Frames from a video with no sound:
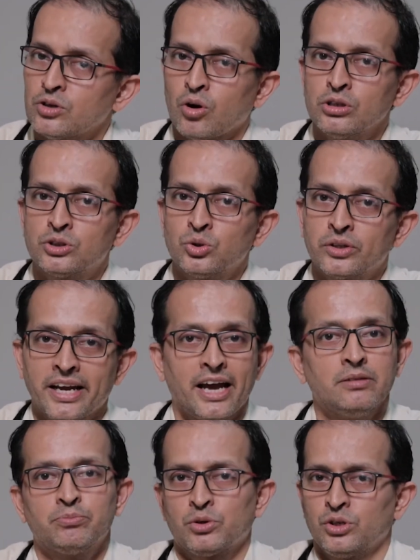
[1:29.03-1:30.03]
also
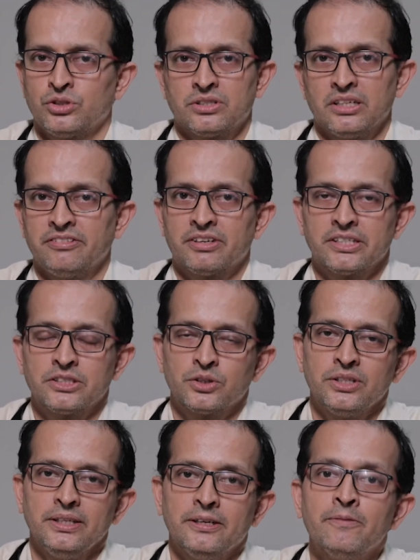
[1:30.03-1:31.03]
can produce liver
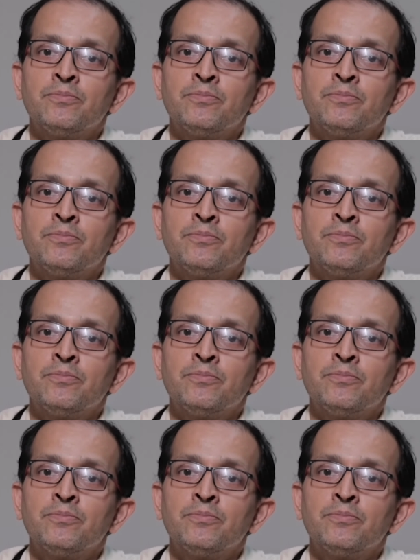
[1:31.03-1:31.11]
injury.